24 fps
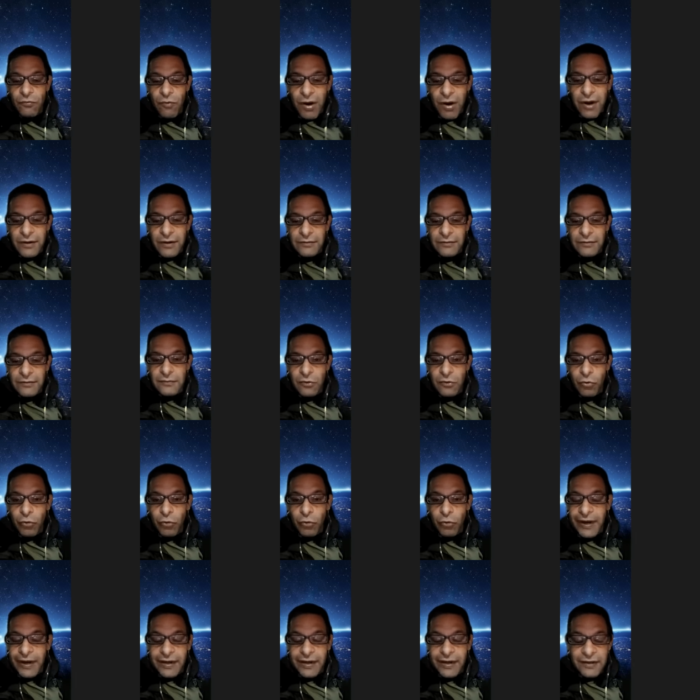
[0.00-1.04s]
if you want,
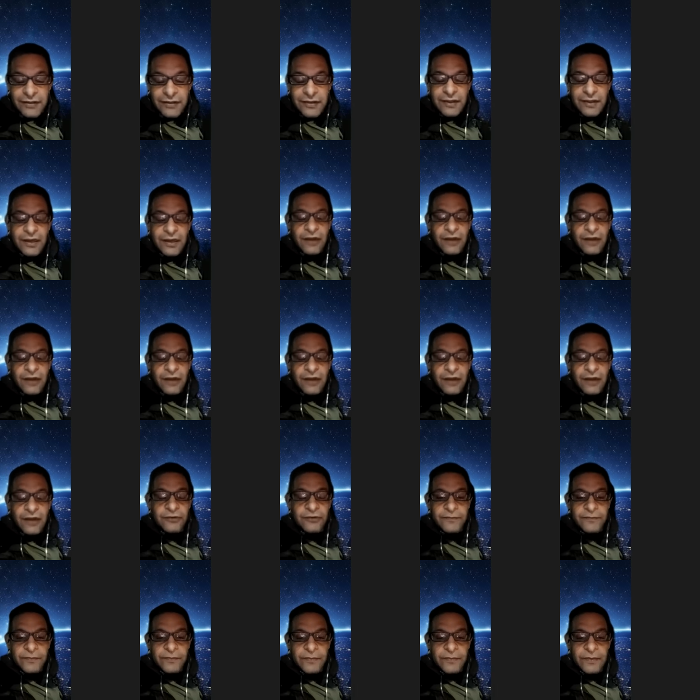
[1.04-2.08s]
or anything
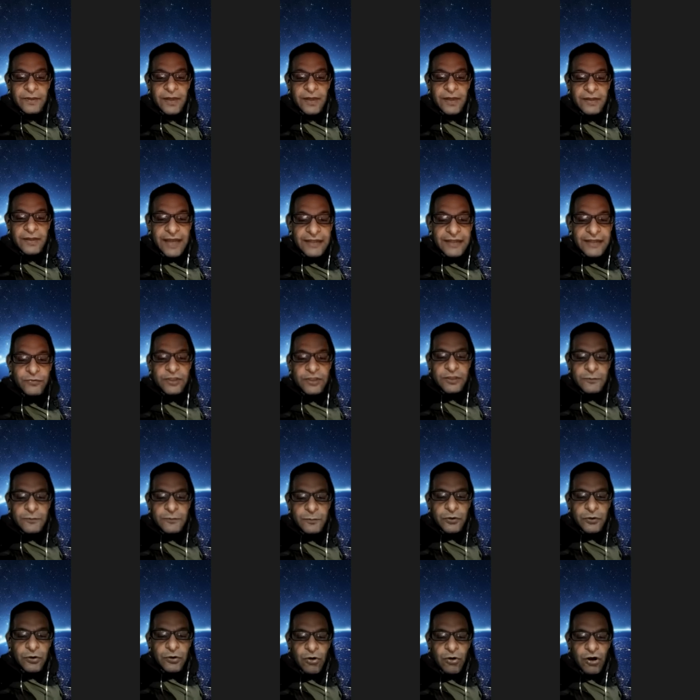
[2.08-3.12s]
else. And that's
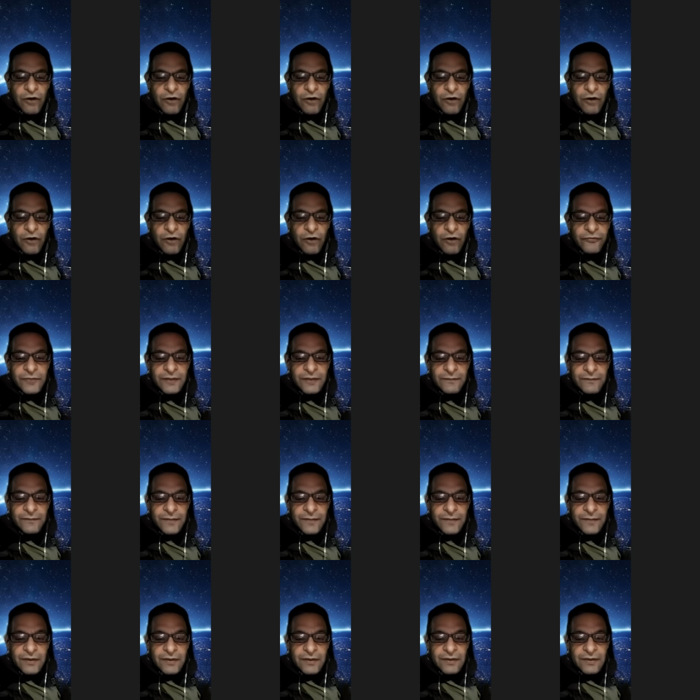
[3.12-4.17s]
what this book offers
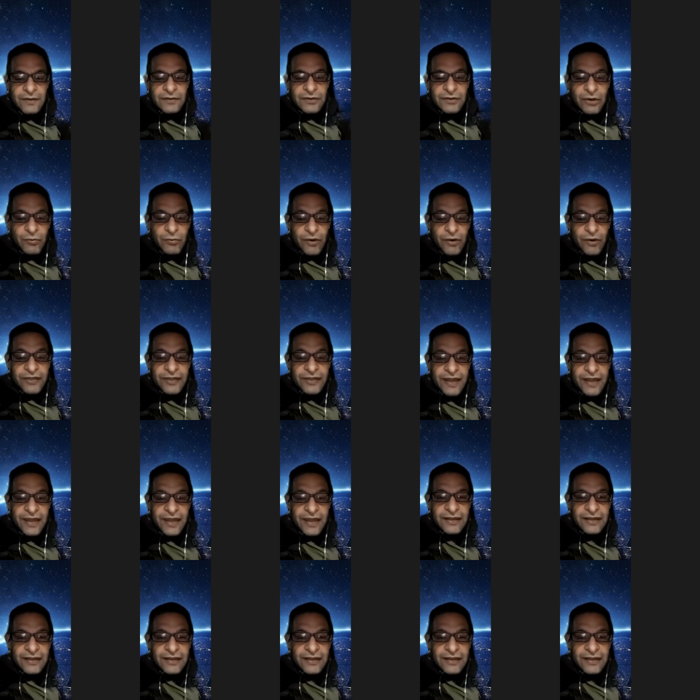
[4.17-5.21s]
me. So I want
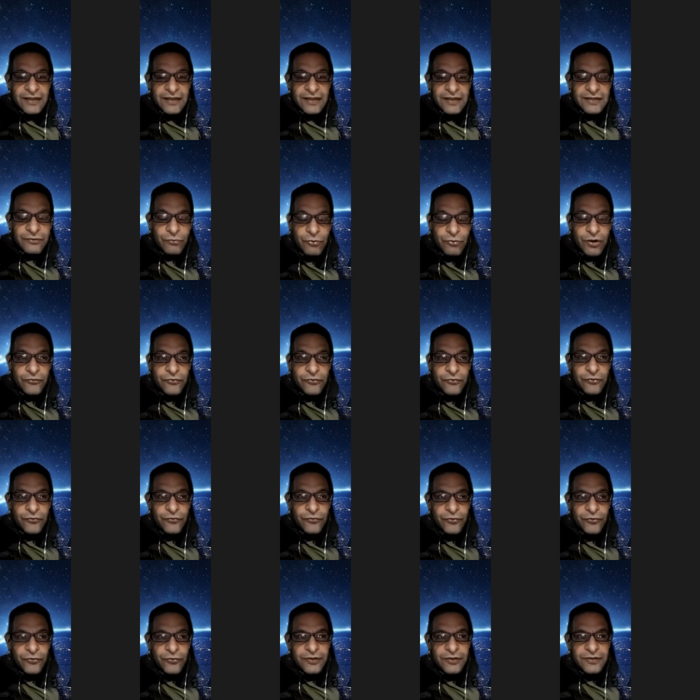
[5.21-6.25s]
to thank each and every one
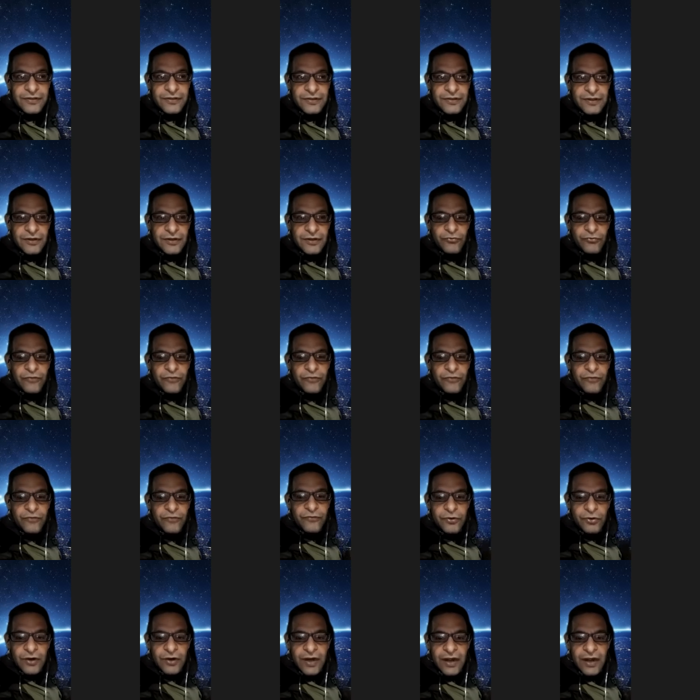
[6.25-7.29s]
of you for this
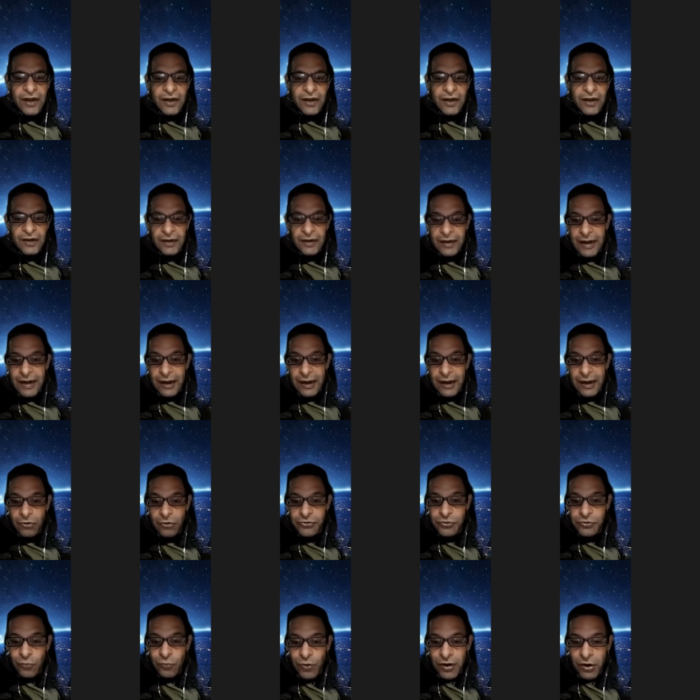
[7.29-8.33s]
review. And I
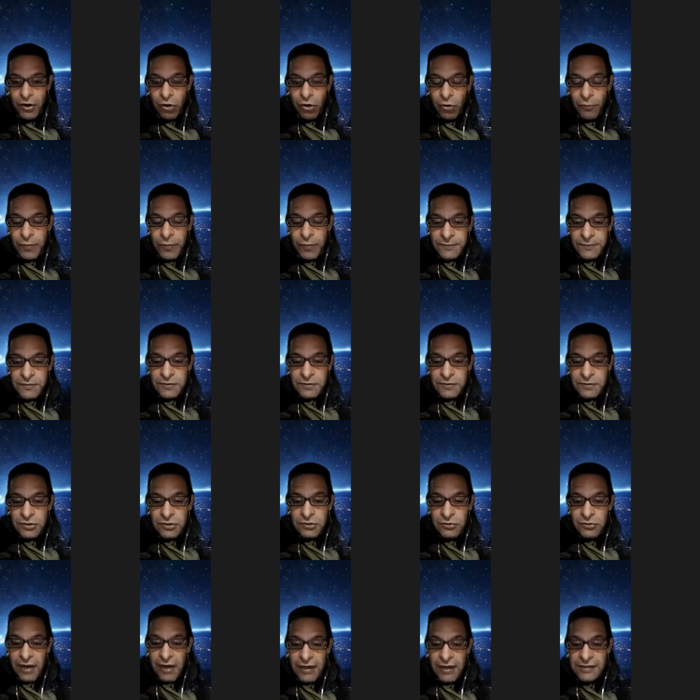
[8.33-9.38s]
also want to open up
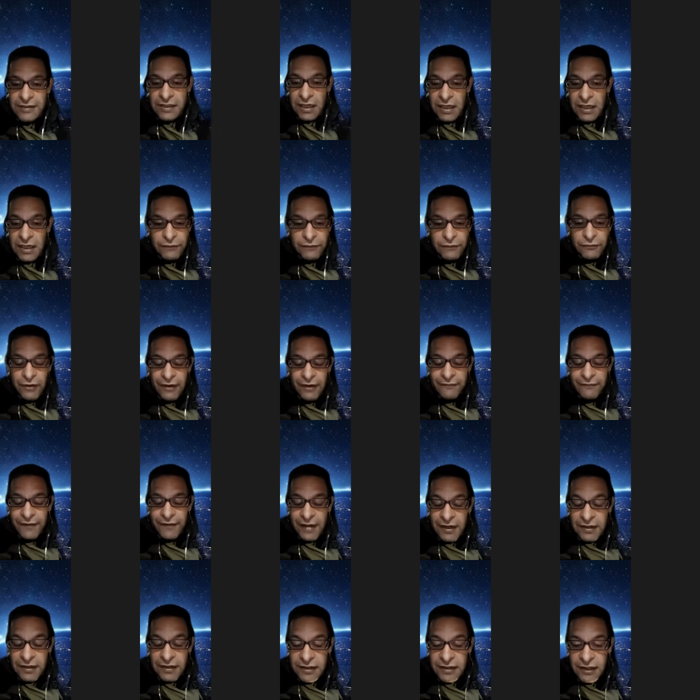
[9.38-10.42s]
to you guys. If you
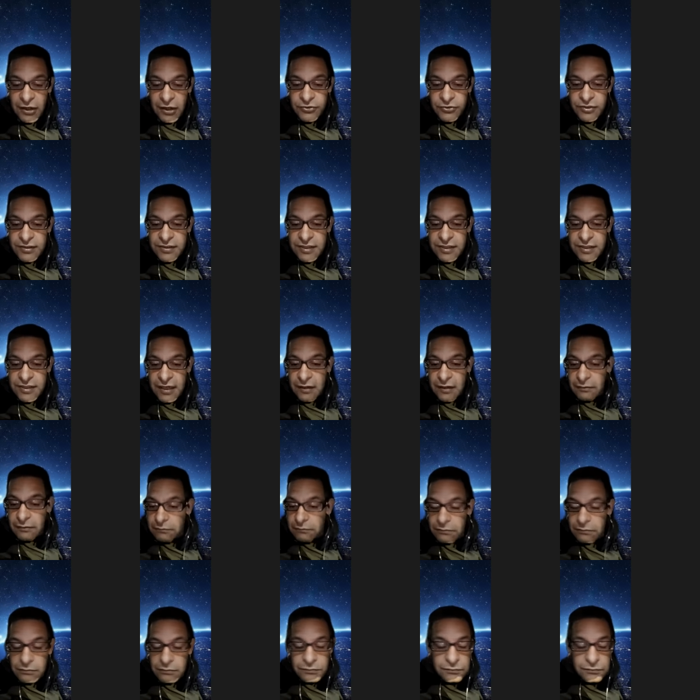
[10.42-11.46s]
have anything else to say,
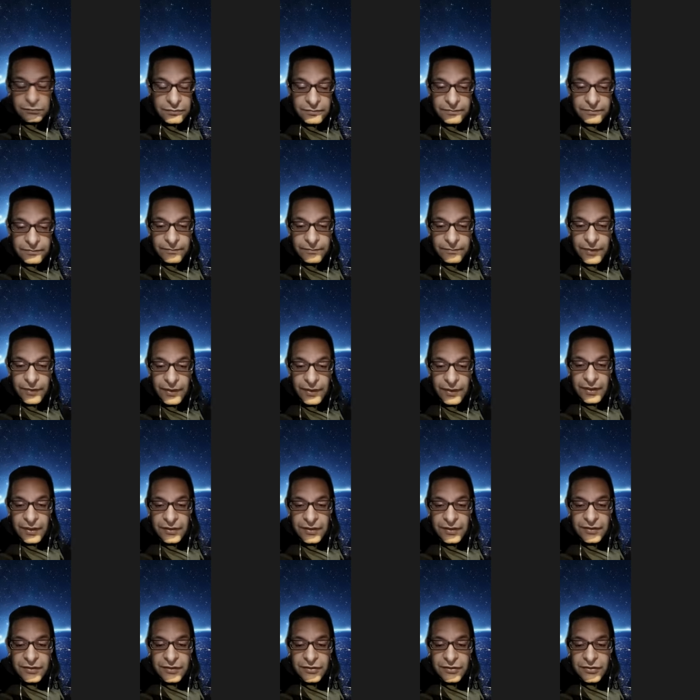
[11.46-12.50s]

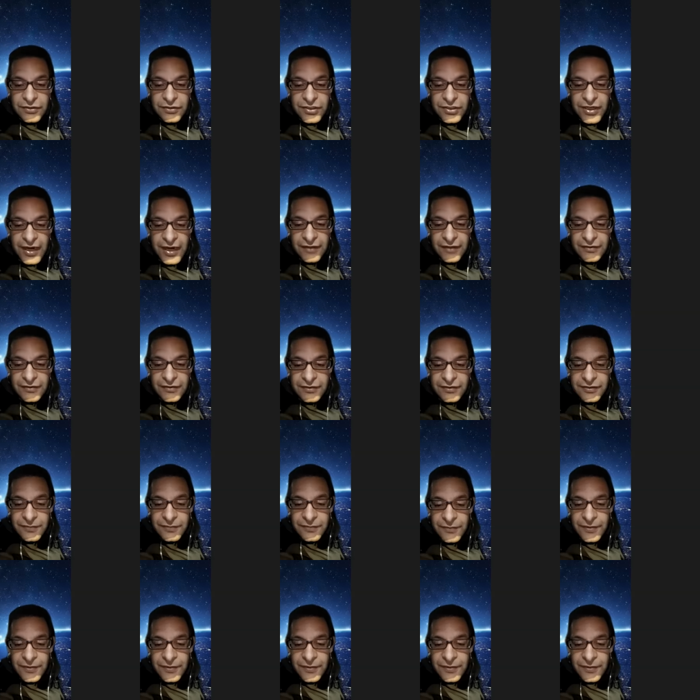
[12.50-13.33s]
this is a chance.